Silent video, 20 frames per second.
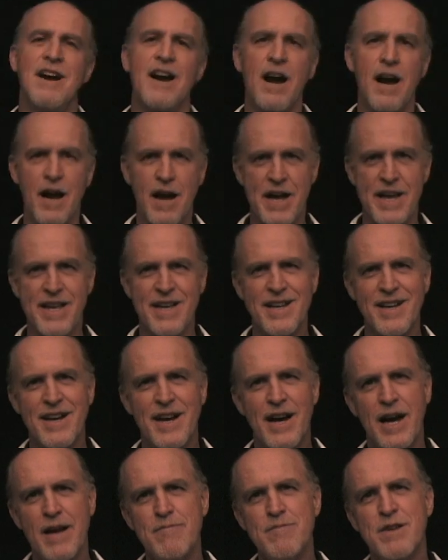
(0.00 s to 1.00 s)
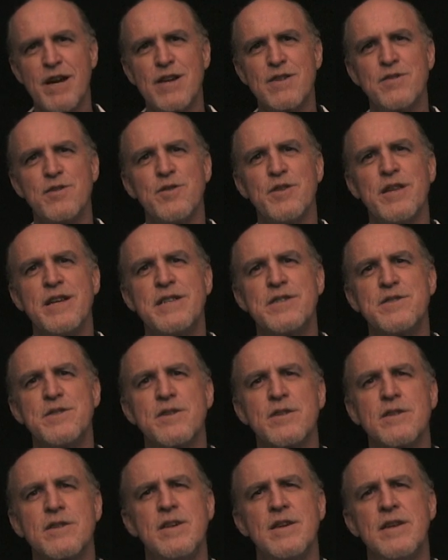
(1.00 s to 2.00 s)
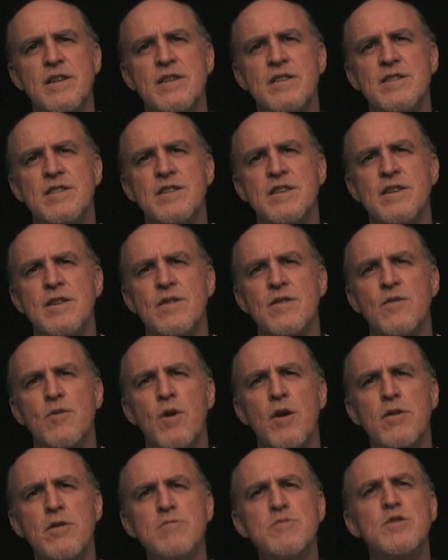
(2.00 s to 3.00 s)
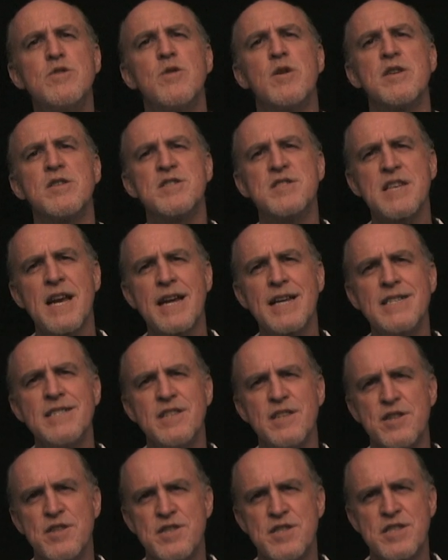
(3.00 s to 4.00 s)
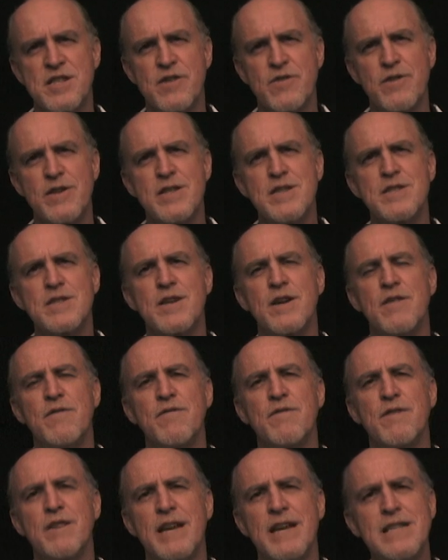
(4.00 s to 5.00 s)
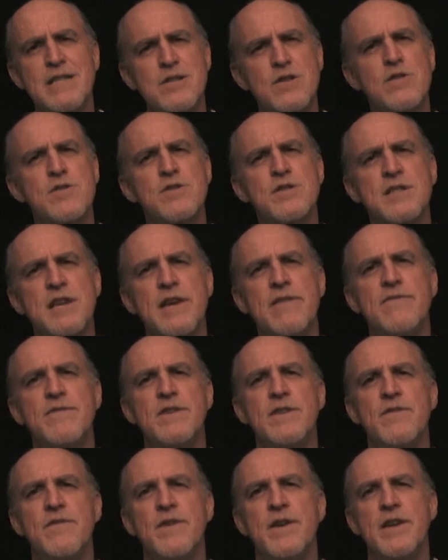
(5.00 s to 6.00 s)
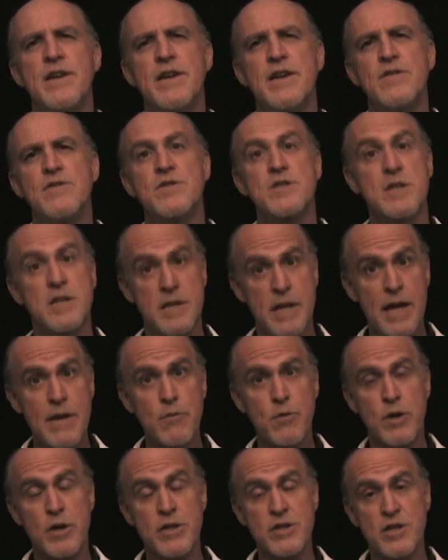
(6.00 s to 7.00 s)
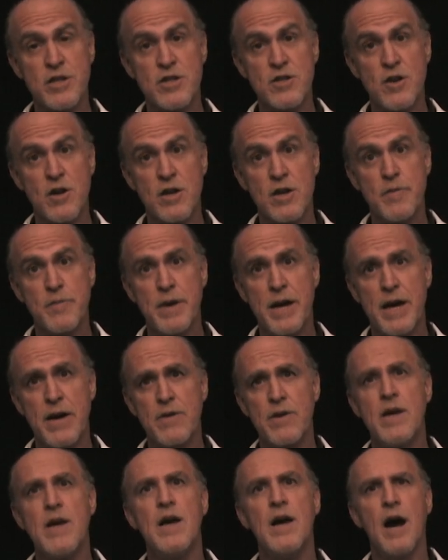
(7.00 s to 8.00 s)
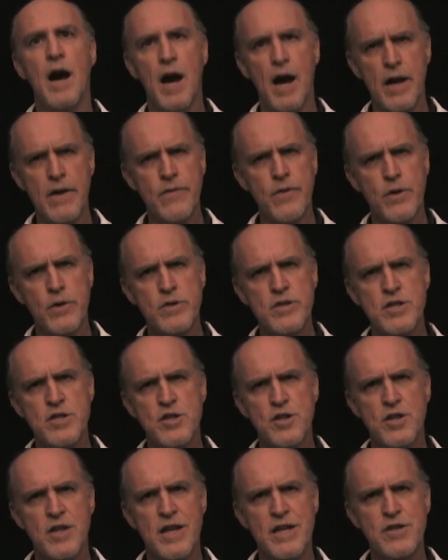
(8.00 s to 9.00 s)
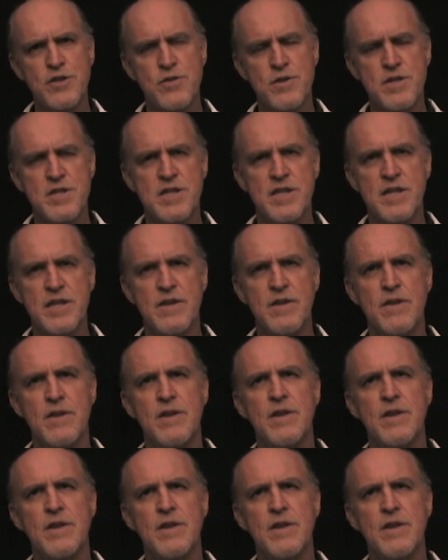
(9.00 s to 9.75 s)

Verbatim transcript: Hi, I'm Dr. Laser. Welcome to our second in a series of laser safety videos. Today we're going to talk about high voltage electricity.